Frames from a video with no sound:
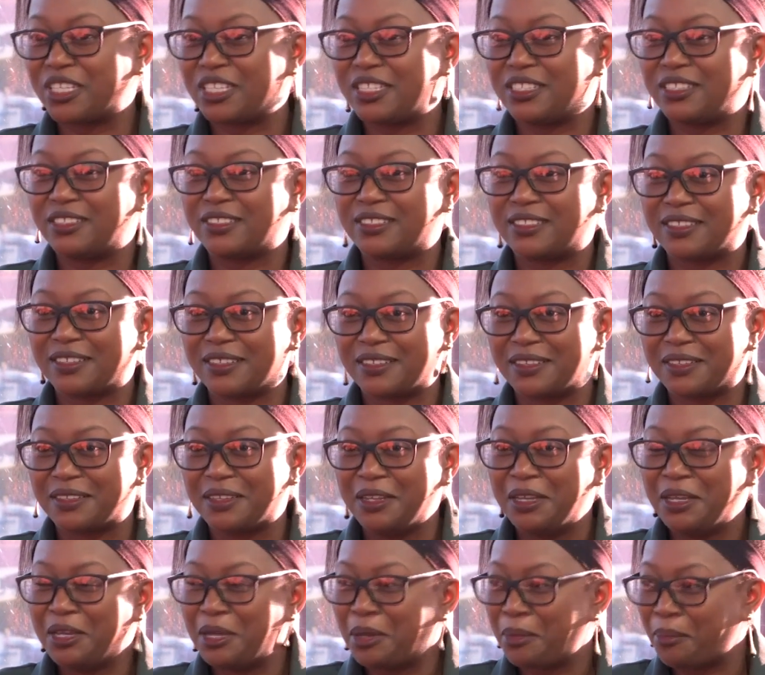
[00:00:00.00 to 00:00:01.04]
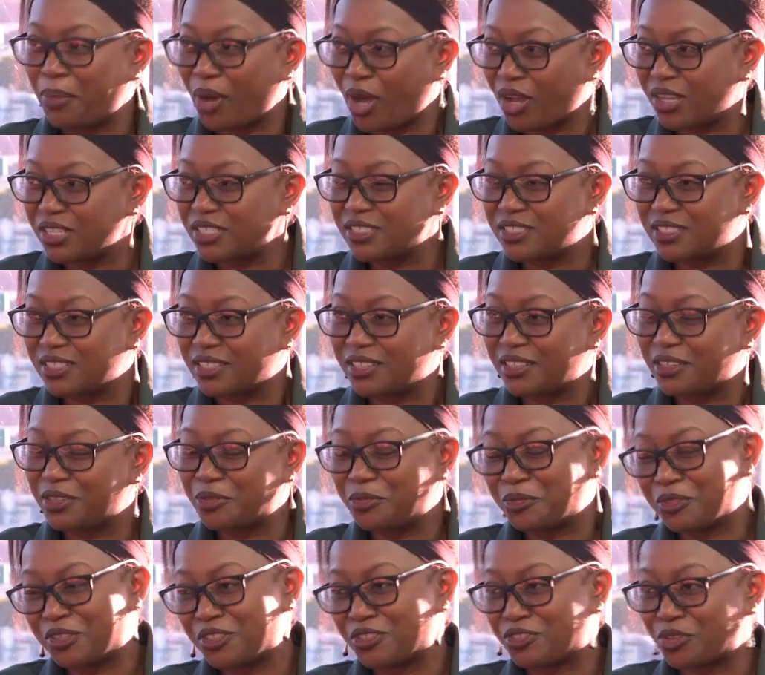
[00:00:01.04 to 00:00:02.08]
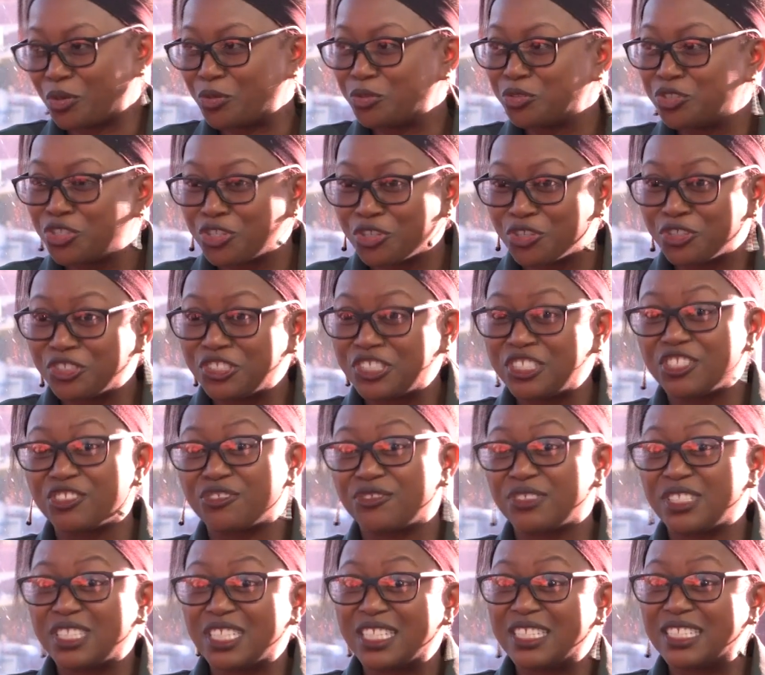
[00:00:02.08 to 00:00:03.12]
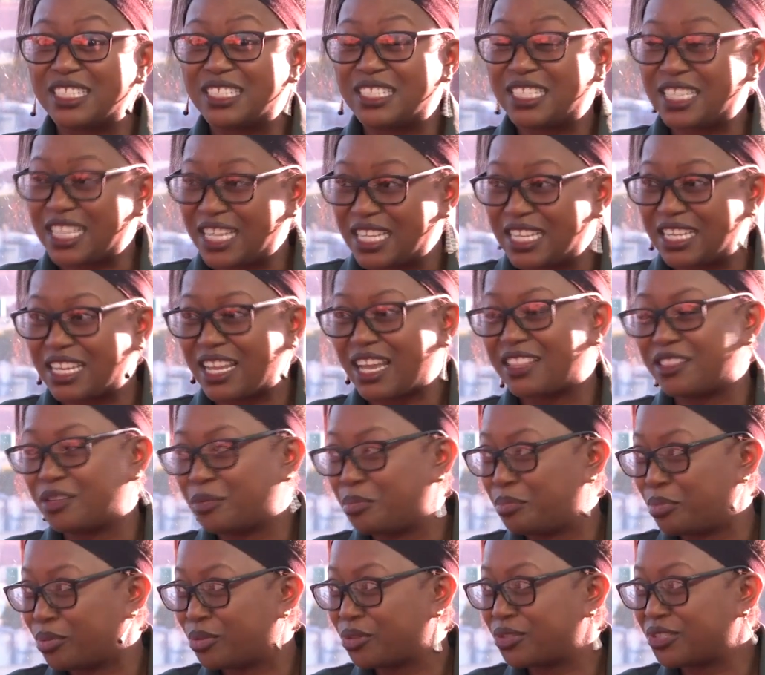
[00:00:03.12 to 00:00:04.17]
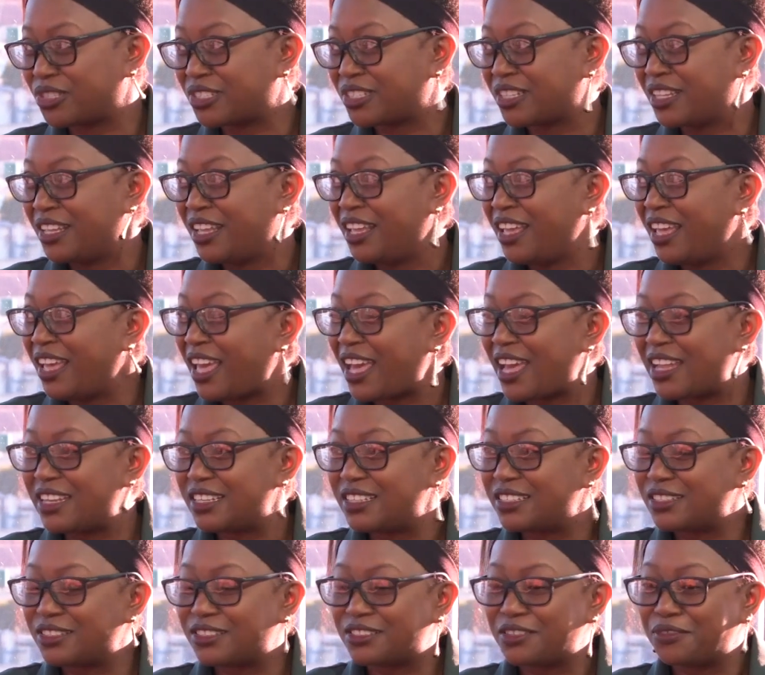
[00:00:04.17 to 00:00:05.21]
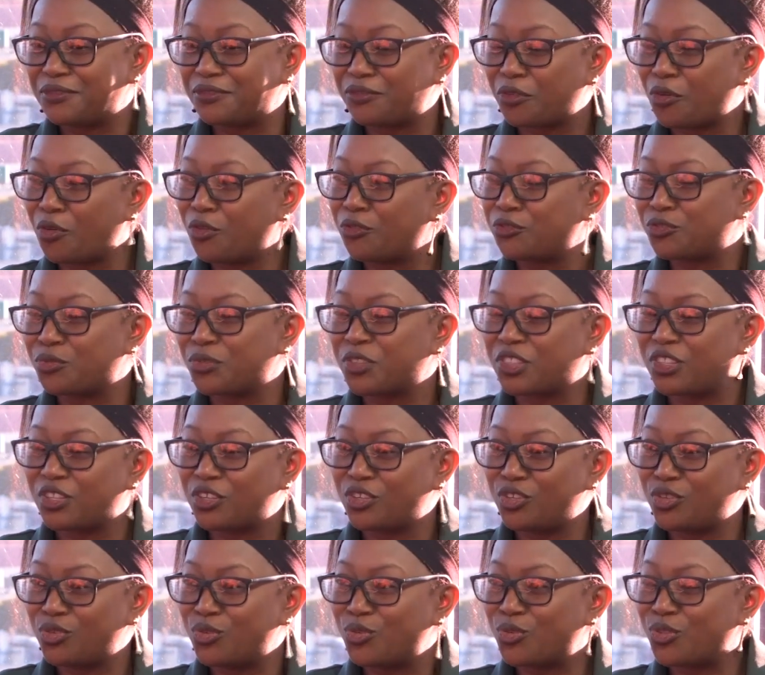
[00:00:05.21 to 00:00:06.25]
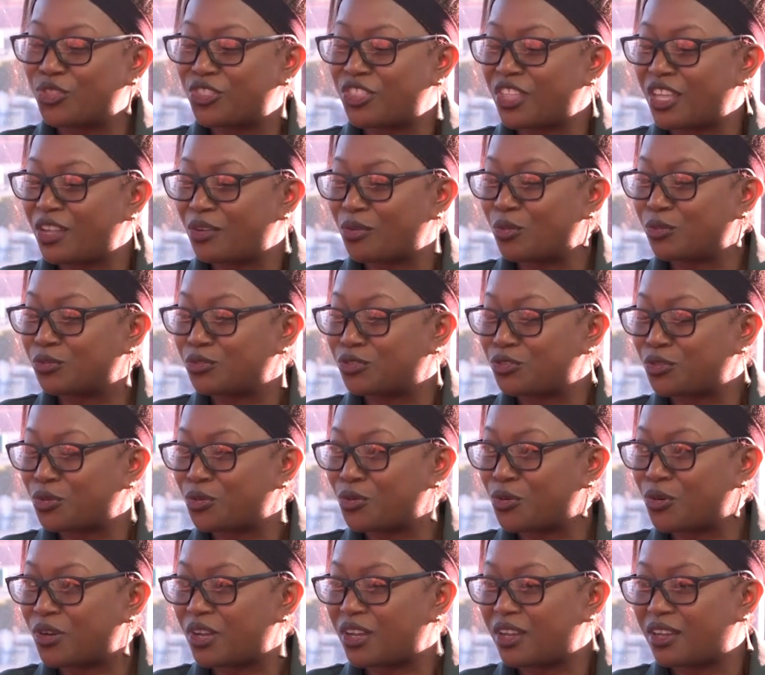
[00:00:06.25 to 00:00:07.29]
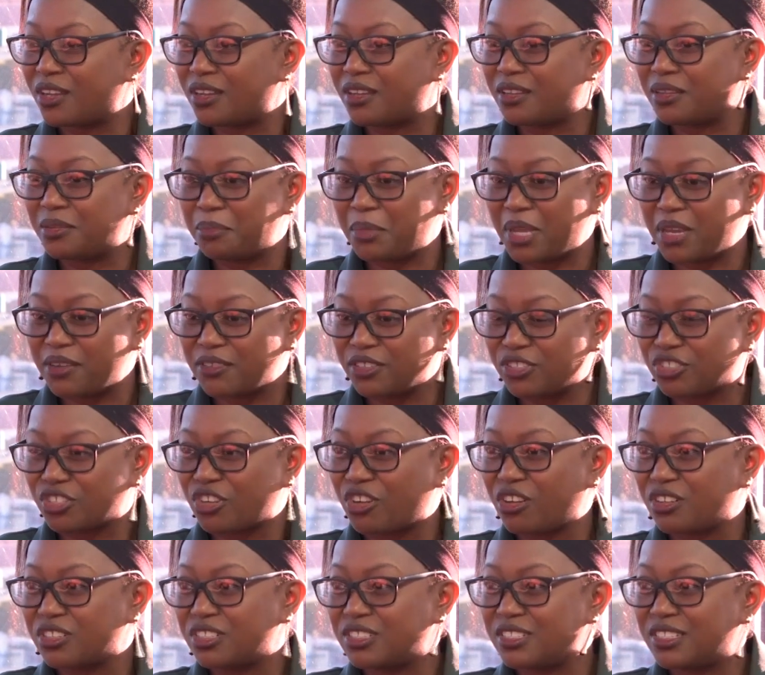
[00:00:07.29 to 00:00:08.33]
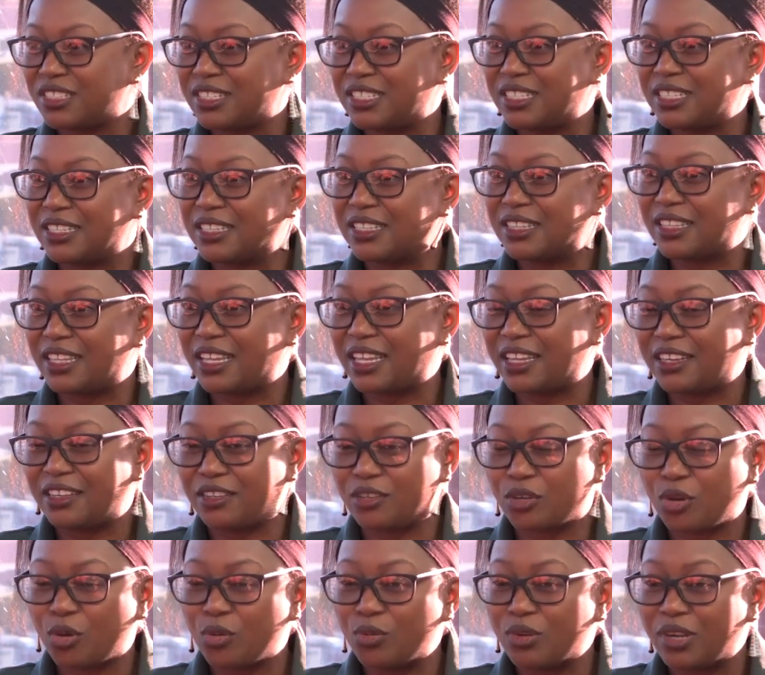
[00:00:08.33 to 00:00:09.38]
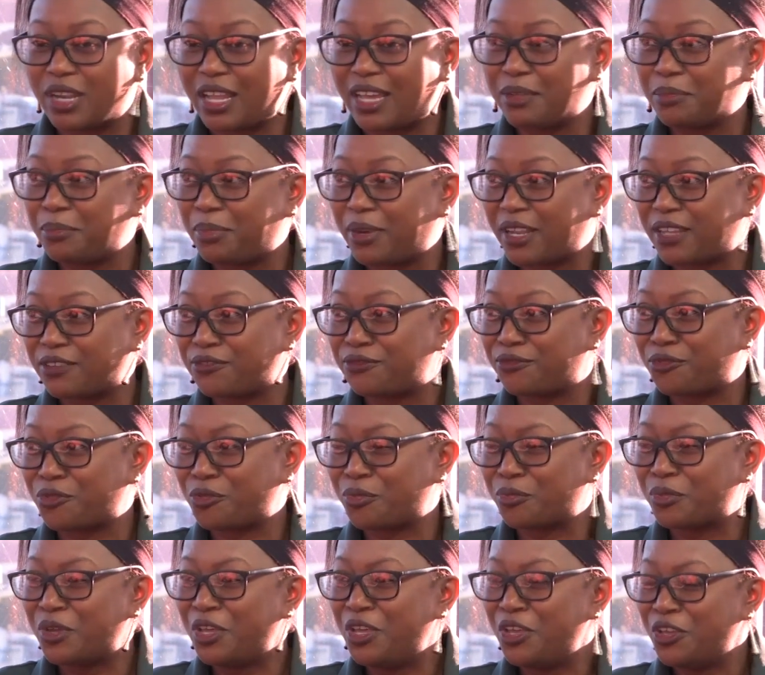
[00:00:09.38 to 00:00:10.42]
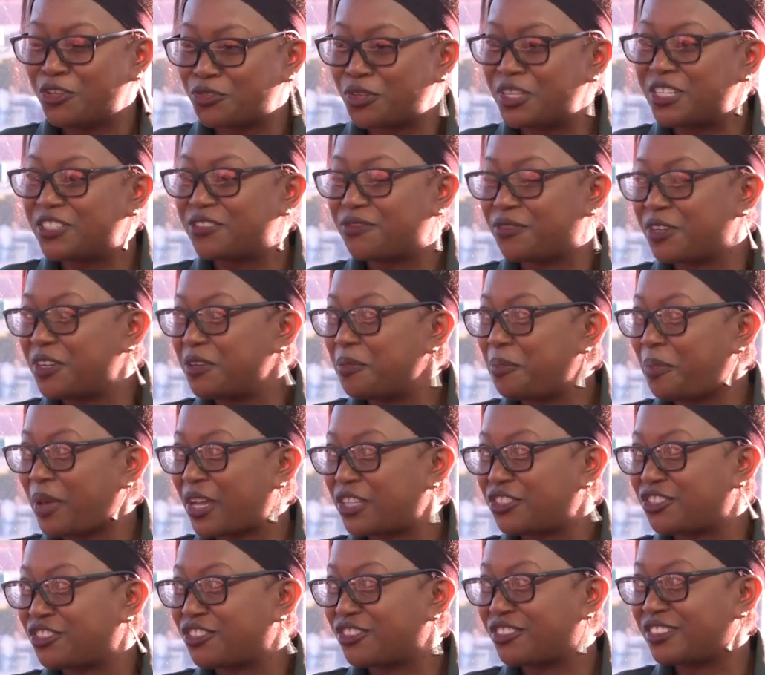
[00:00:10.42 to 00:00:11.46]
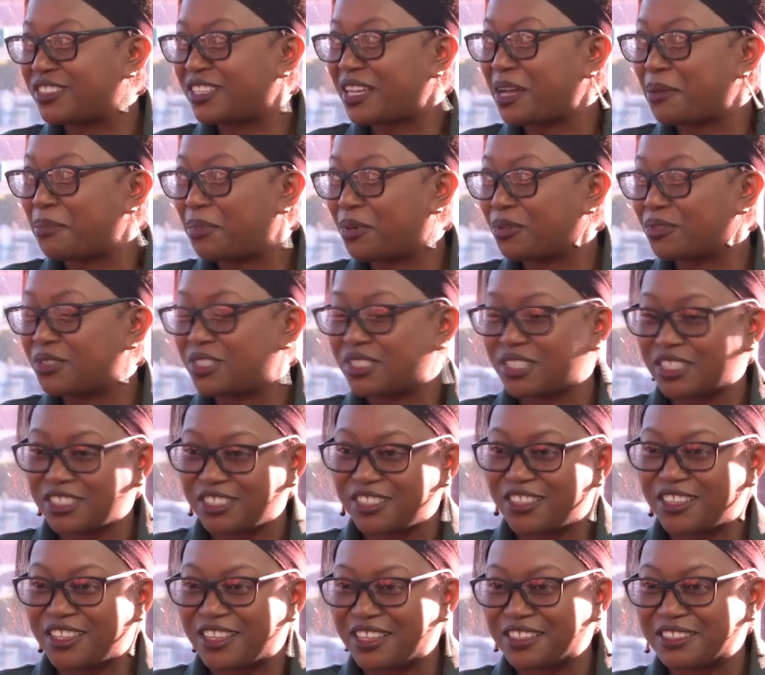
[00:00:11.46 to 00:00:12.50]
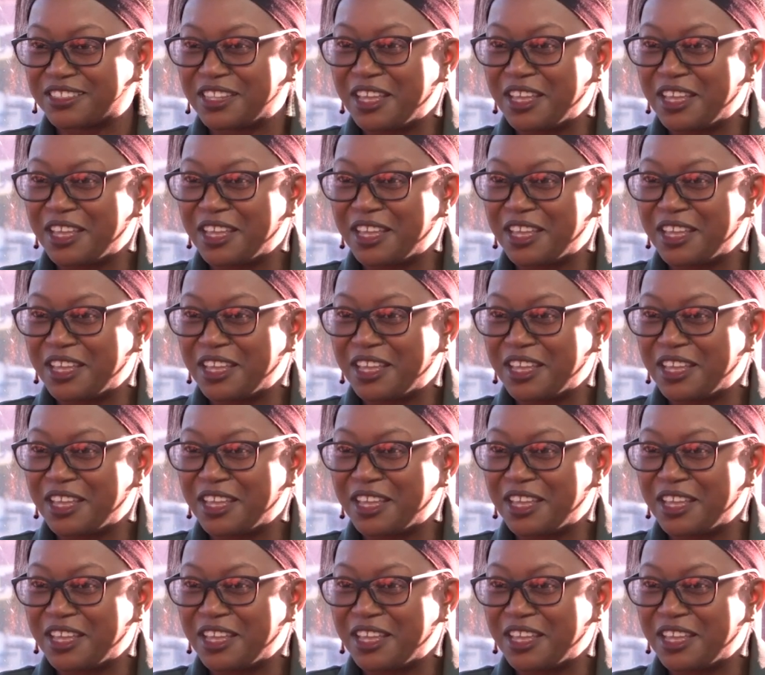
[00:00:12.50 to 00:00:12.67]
He's a pastor with his own church. He's written 10 other books. And is involved with the youth and also marriage counseling. They had an online platform. So he's very passionate about such things.